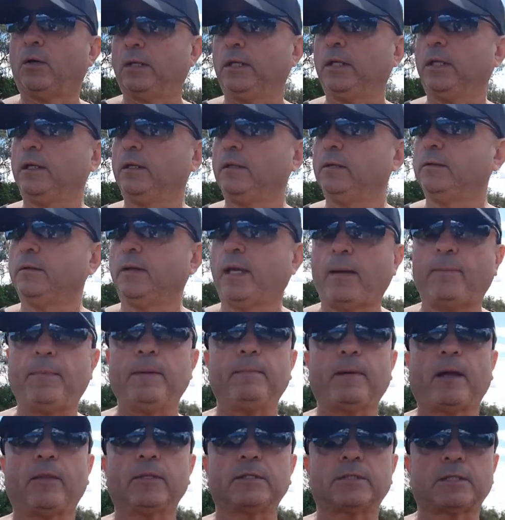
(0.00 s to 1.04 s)
I know. Happy
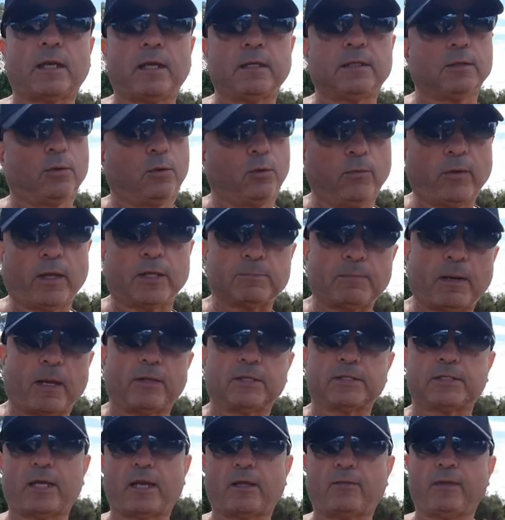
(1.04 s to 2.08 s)
Mother's Day to all those
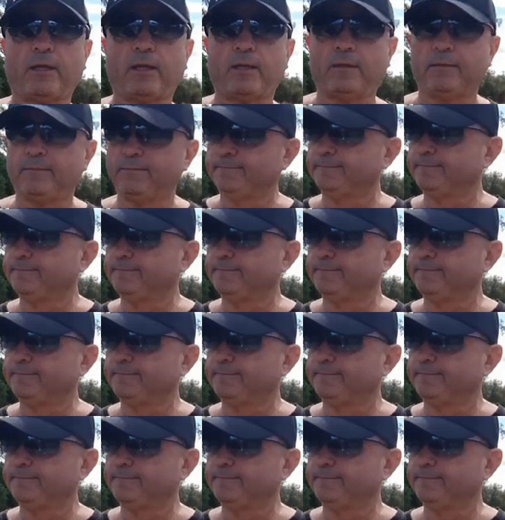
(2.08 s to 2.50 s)
mothers out there.